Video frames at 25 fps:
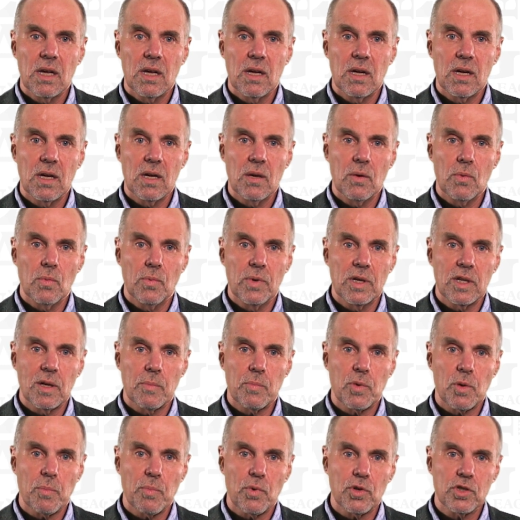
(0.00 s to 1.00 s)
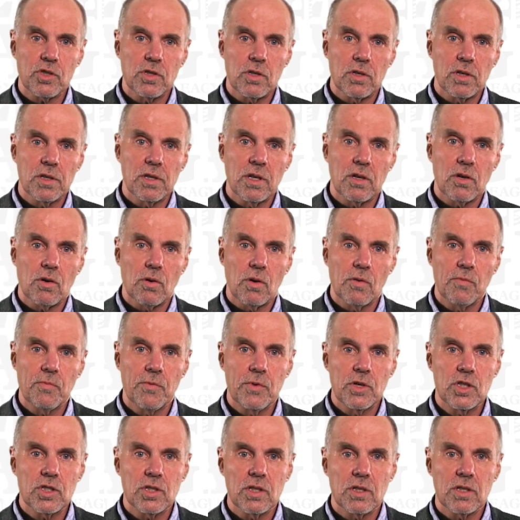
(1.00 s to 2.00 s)
with a proportionality
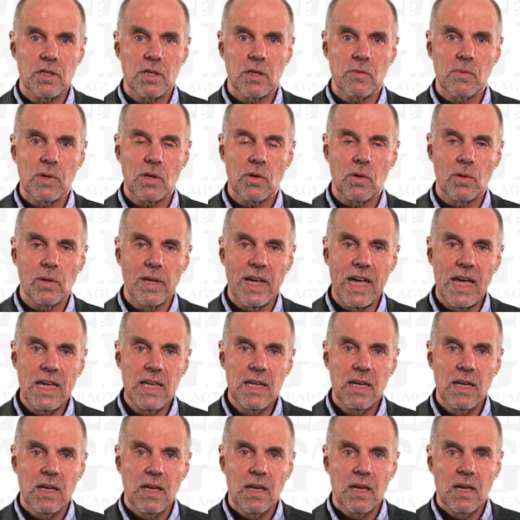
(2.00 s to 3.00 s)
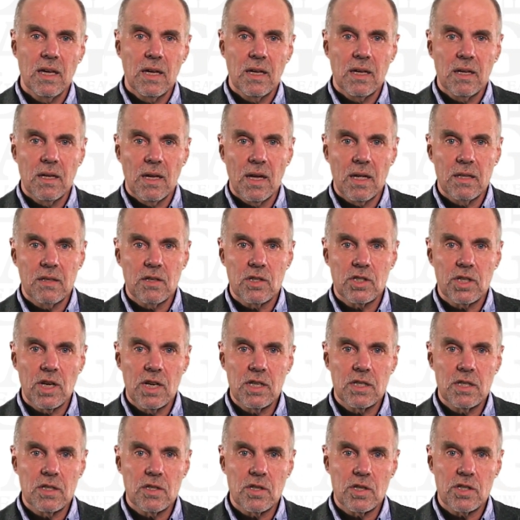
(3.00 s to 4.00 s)
coefficient that we call A, and the
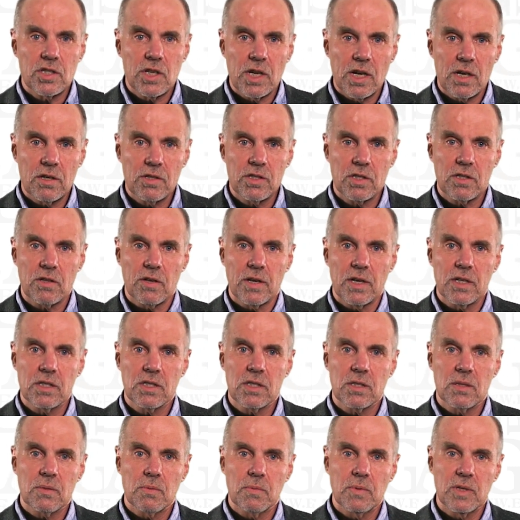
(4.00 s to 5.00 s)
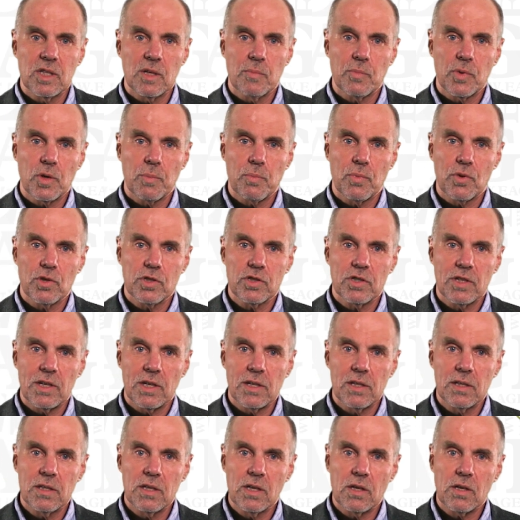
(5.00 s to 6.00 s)
change in the shear stress with a
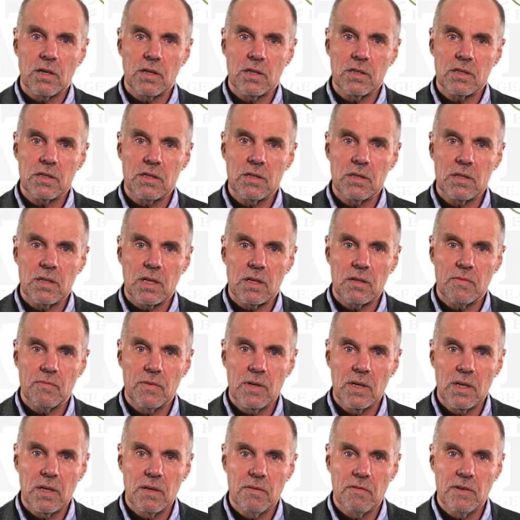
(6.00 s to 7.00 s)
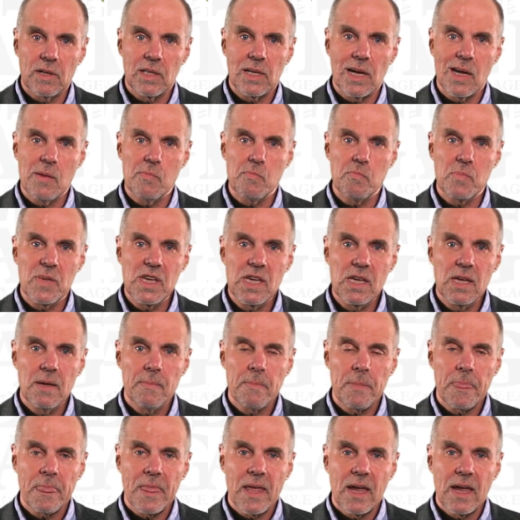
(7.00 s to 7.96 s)
proportionality constant that we name B.